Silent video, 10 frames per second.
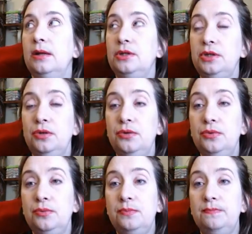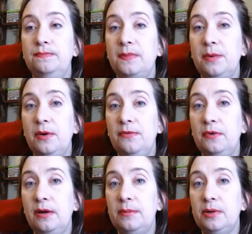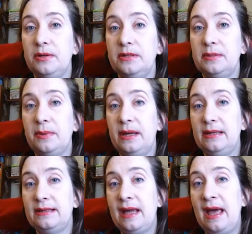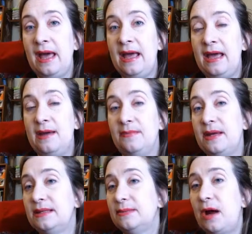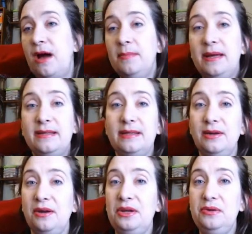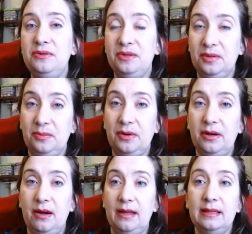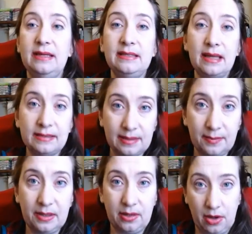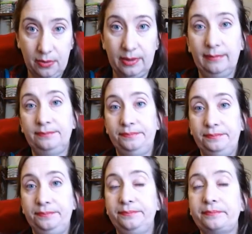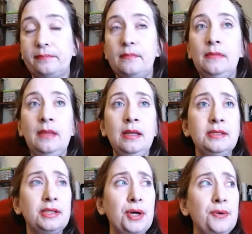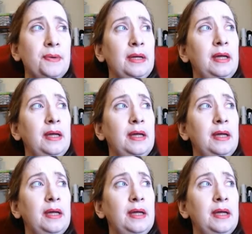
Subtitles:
Do come over and participate. Say hey, make some comments here on YouTube, whatnot. Let's get something going. So,